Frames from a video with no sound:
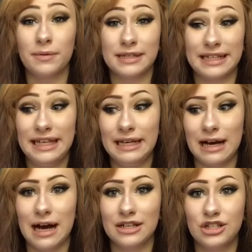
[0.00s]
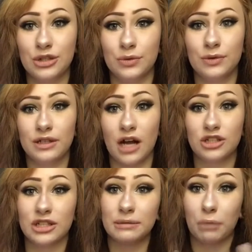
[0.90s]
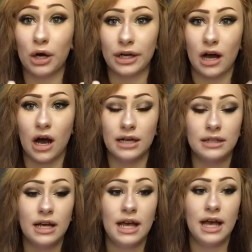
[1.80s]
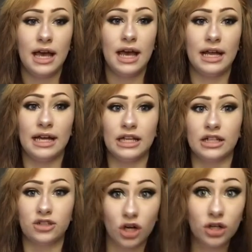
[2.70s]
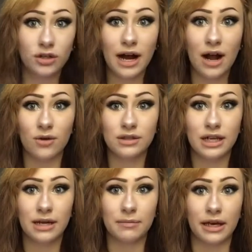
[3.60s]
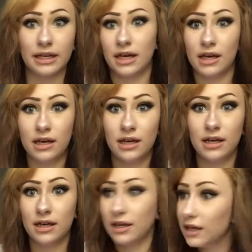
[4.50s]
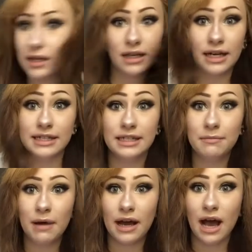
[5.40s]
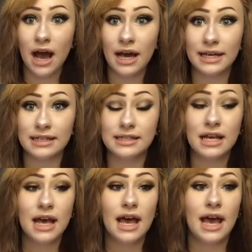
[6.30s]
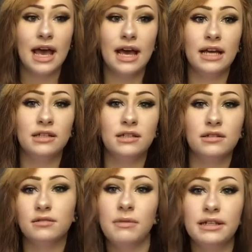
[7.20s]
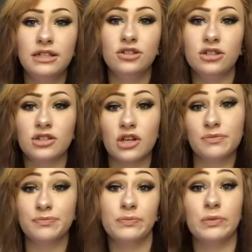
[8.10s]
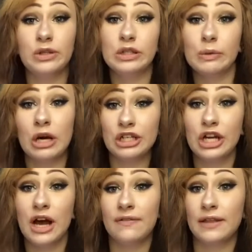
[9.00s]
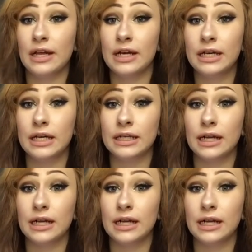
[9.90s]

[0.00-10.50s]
It was like heat hot too. Not just like burning hot. And I like turn around and I'm like, it's in my eyes. And my teacher just goes, well, you should wash it off then, huh?